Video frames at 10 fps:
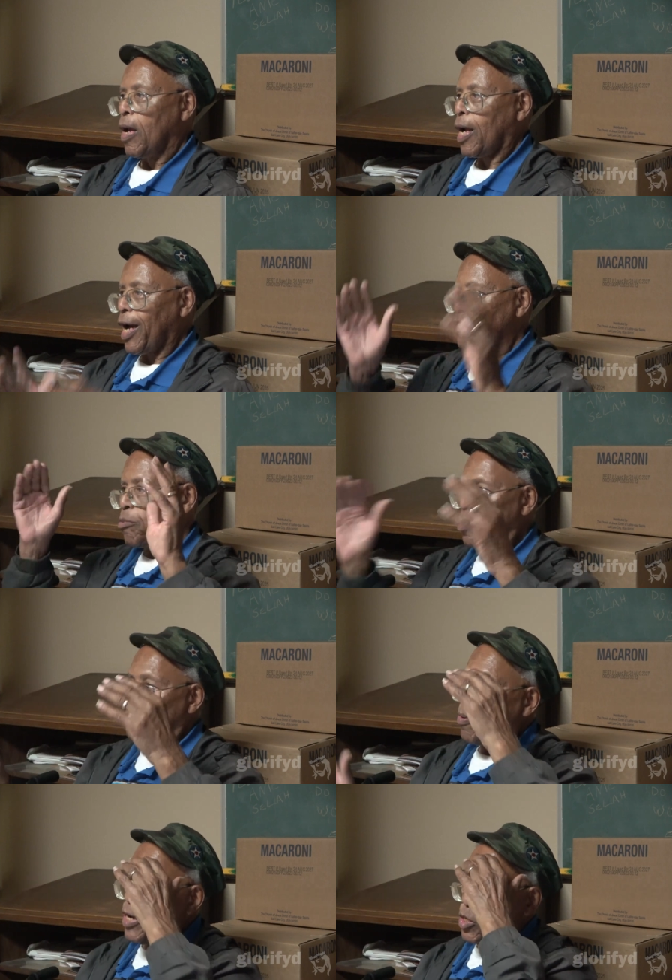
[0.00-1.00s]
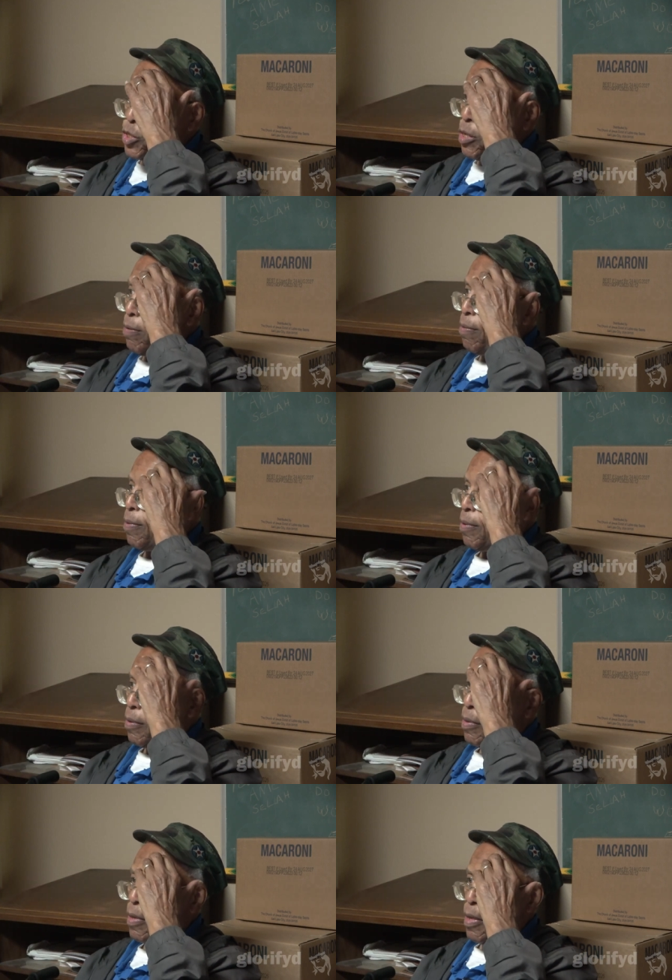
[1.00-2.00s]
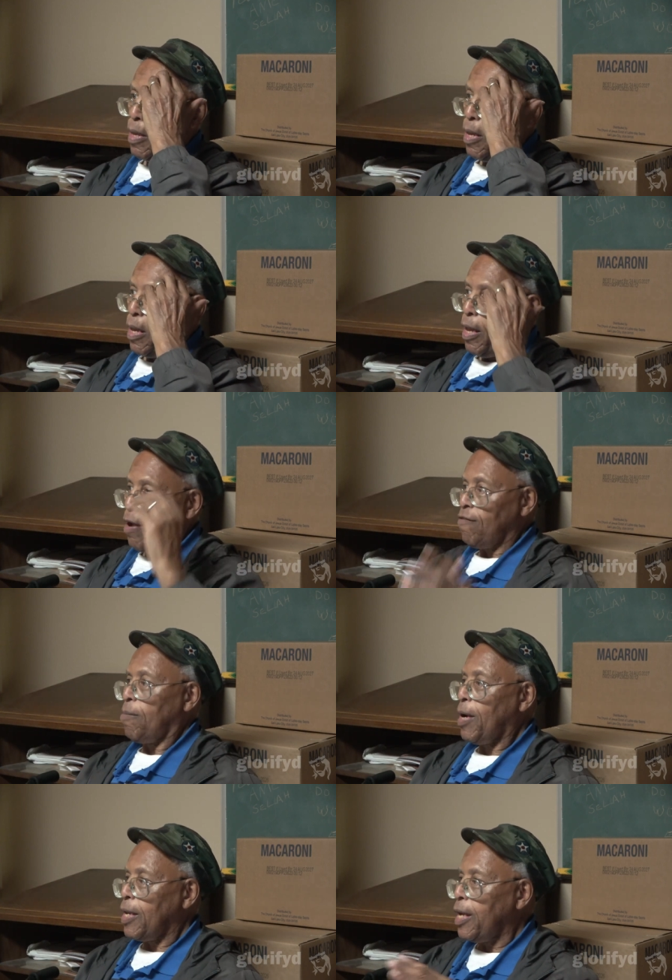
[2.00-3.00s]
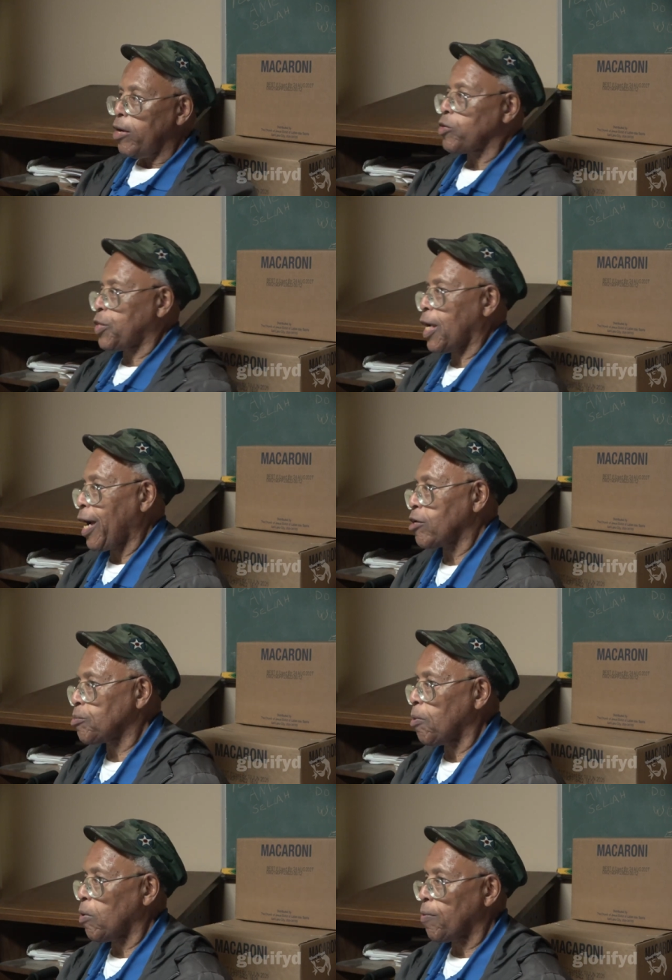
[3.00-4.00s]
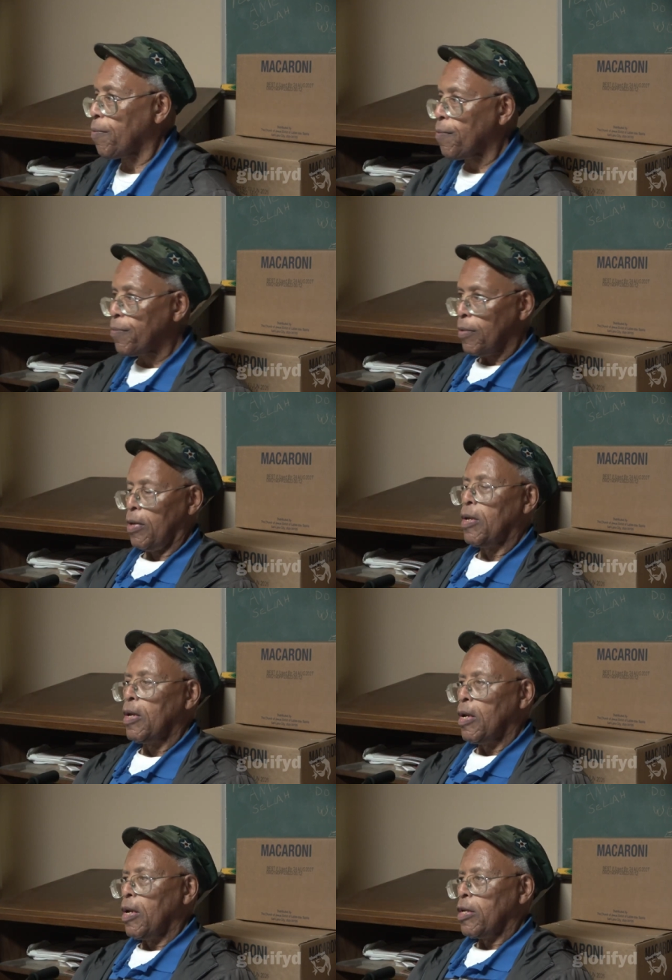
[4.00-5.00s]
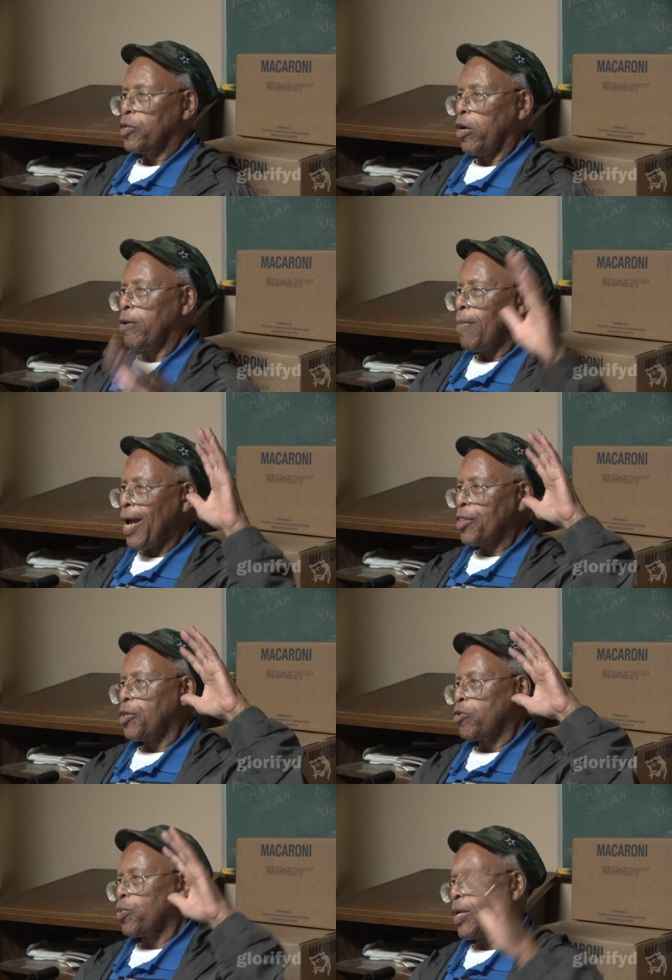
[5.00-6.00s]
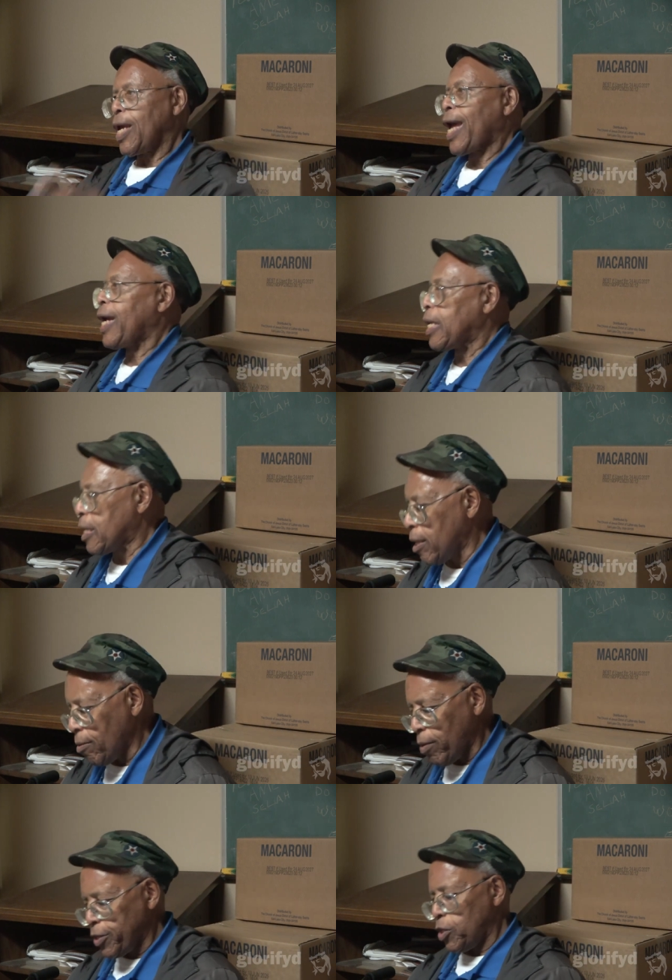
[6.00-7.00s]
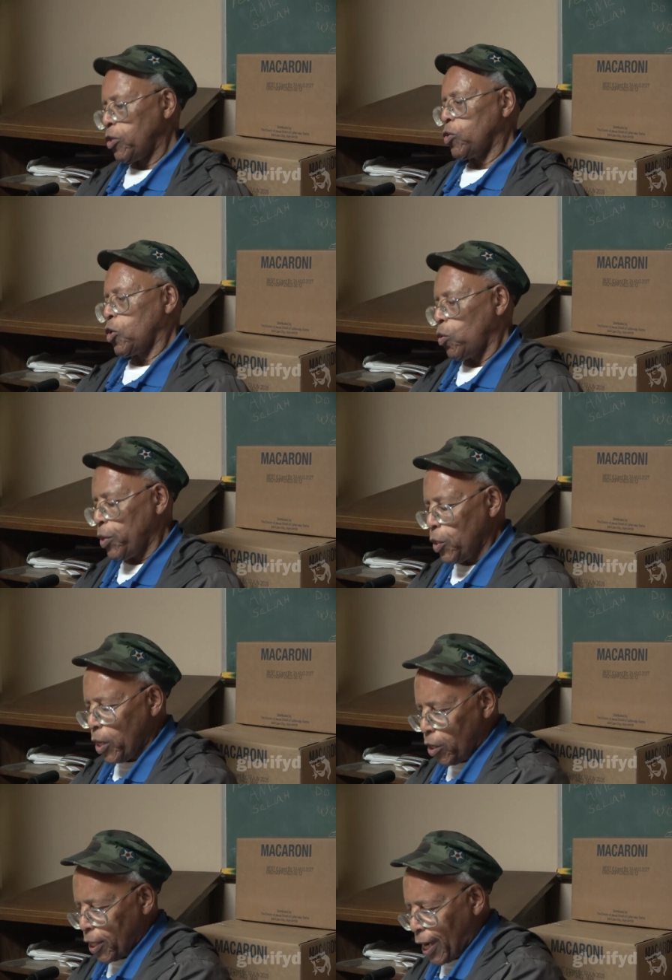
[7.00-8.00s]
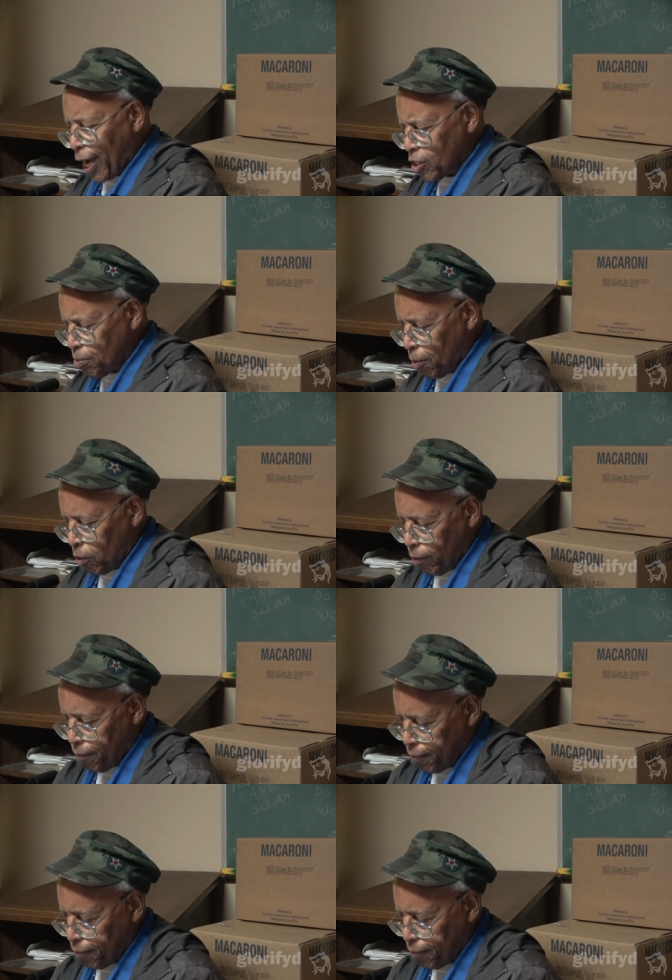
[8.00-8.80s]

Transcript: Gospel is preached. Everybody hears the gospel. Turn to Matthew 28. What do you do when you hear the gospel?